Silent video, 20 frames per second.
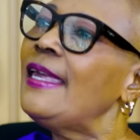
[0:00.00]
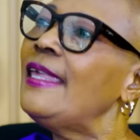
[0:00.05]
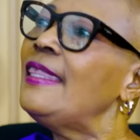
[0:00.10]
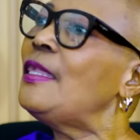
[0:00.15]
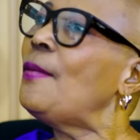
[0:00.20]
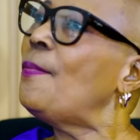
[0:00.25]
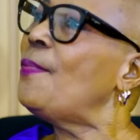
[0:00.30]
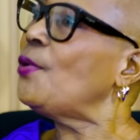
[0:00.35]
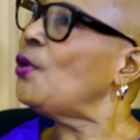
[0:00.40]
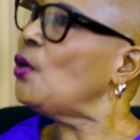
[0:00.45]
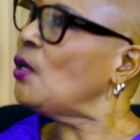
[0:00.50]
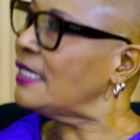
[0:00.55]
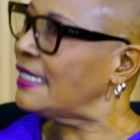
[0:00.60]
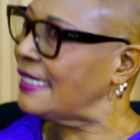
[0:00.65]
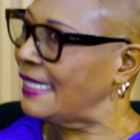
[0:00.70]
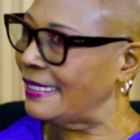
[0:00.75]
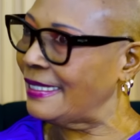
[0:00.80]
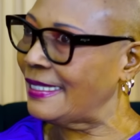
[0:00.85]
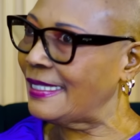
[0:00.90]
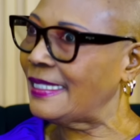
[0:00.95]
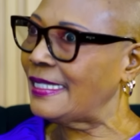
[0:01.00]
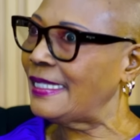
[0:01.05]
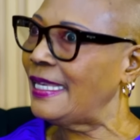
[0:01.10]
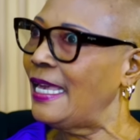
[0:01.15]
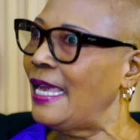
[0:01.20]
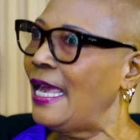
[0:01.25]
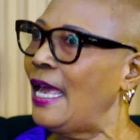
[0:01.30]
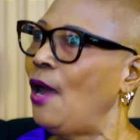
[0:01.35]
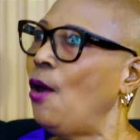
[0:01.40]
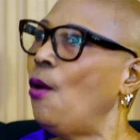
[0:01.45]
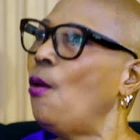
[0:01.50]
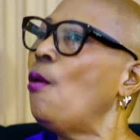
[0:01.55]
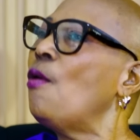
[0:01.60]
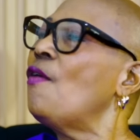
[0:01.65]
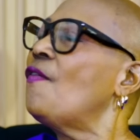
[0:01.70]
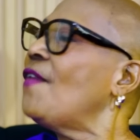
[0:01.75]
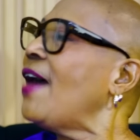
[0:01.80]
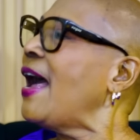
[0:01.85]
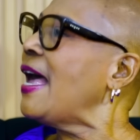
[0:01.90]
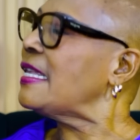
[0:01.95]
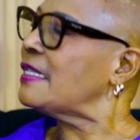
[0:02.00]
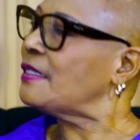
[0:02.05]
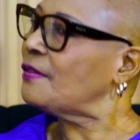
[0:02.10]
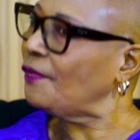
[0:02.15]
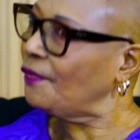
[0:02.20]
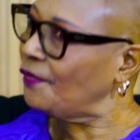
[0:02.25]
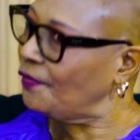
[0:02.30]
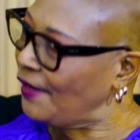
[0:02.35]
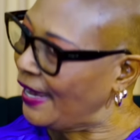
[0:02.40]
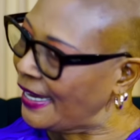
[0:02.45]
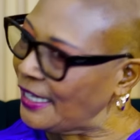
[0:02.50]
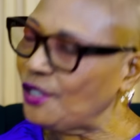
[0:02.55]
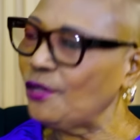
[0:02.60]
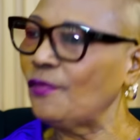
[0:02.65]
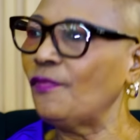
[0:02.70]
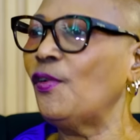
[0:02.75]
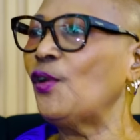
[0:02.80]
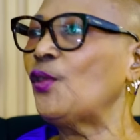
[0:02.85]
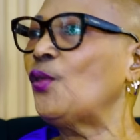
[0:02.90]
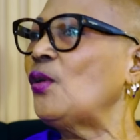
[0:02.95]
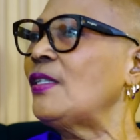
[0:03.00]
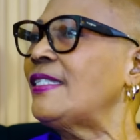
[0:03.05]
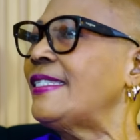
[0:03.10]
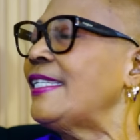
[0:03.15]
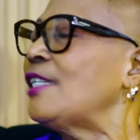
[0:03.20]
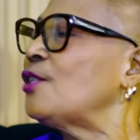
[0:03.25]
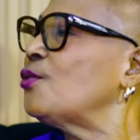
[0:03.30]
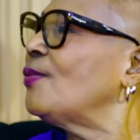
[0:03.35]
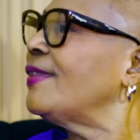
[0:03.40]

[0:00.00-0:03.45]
in the process of us fighting for those things,